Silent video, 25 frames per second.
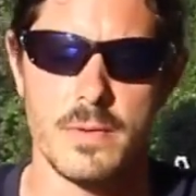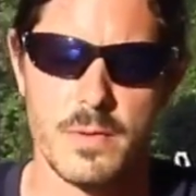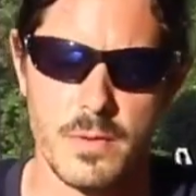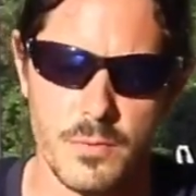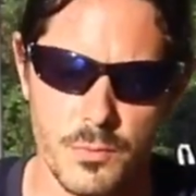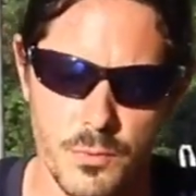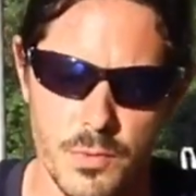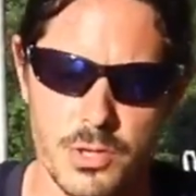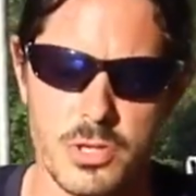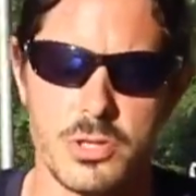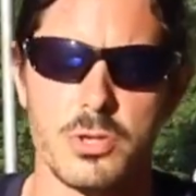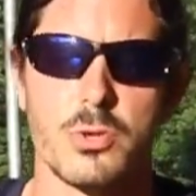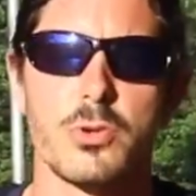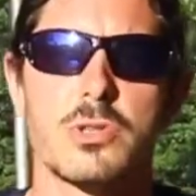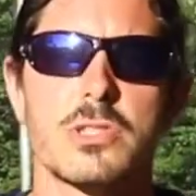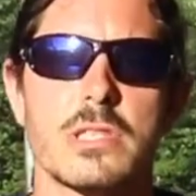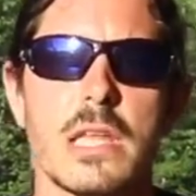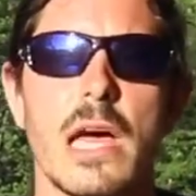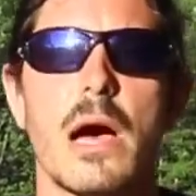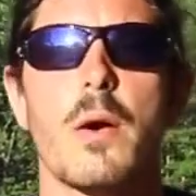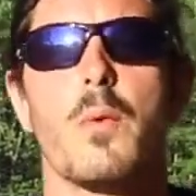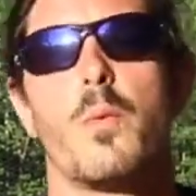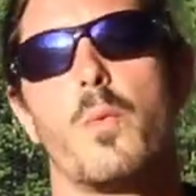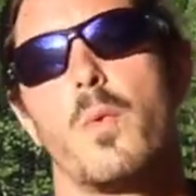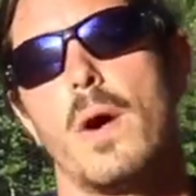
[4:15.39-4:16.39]
reduce
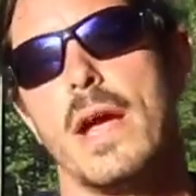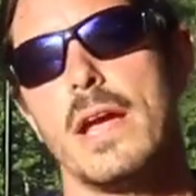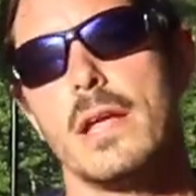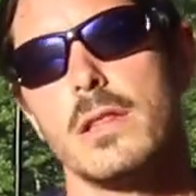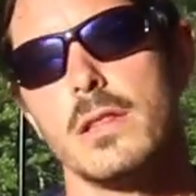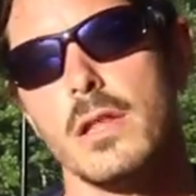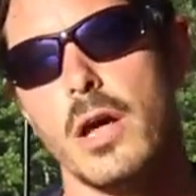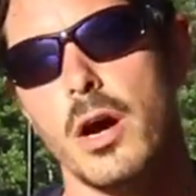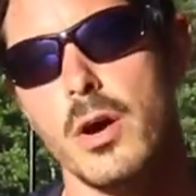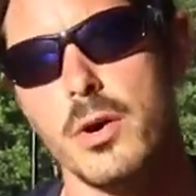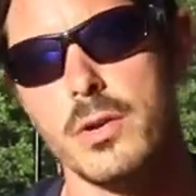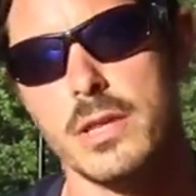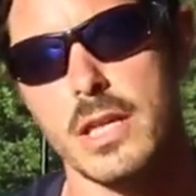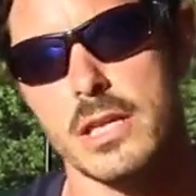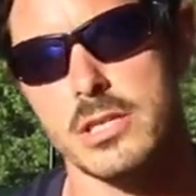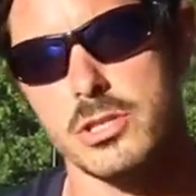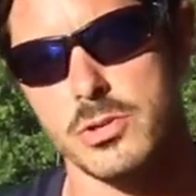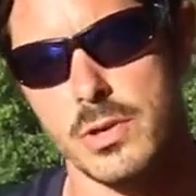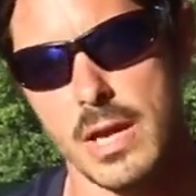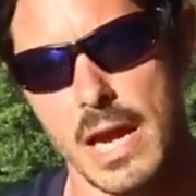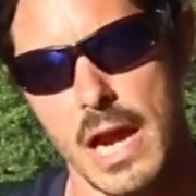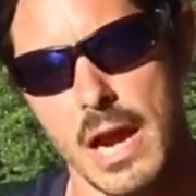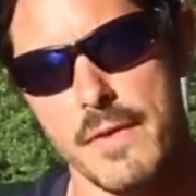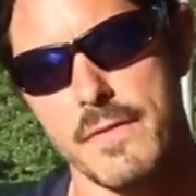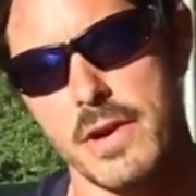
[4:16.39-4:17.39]
that weight load that you
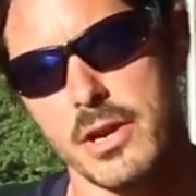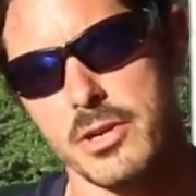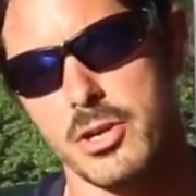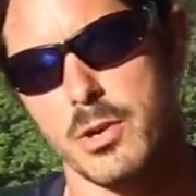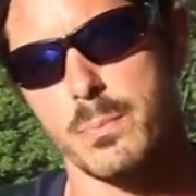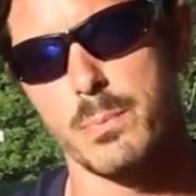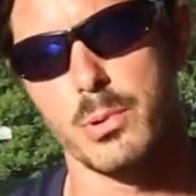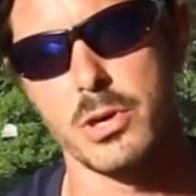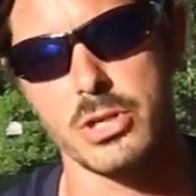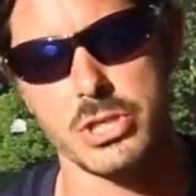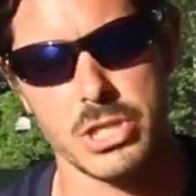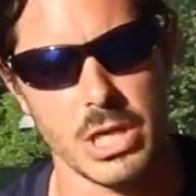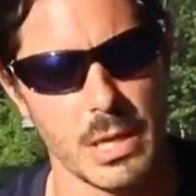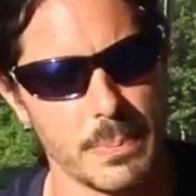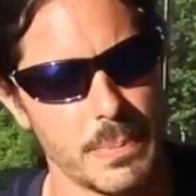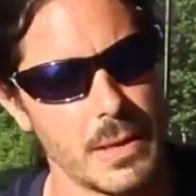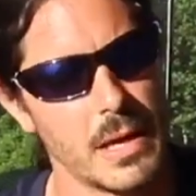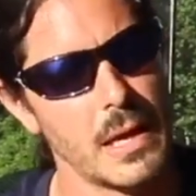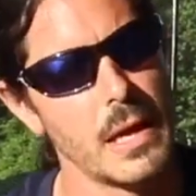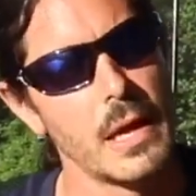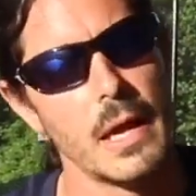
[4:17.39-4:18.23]
have on your push-up,